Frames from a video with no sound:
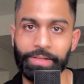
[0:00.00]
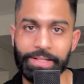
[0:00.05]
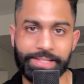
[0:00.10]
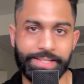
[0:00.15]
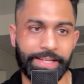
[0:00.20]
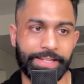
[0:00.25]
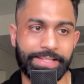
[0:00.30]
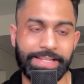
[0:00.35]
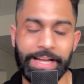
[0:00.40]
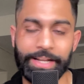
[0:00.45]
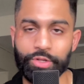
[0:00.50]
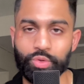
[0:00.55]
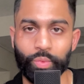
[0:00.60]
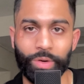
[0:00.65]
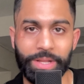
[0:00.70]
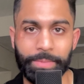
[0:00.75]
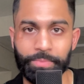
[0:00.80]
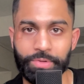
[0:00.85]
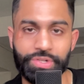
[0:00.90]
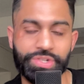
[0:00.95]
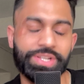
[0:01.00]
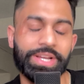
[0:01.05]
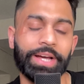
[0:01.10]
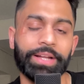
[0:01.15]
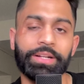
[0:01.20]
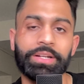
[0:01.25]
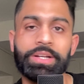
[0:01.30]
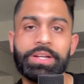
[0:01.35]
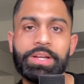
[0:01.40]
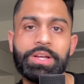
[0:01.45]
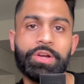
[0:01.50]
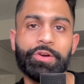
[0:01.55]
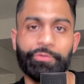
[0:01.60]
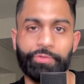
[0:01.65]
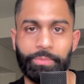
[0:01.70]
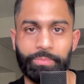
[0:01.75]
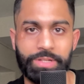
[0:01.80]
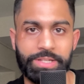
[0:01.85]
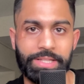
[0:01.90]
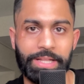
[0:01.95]
let's say ten, twenty percent
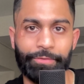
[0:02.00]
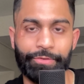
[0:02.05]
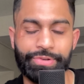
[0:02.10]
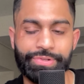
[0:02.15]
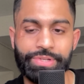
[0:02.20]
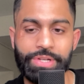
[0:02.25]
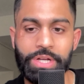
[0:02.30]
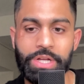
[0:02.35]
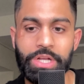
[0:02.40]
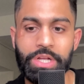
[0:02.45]
from these levels.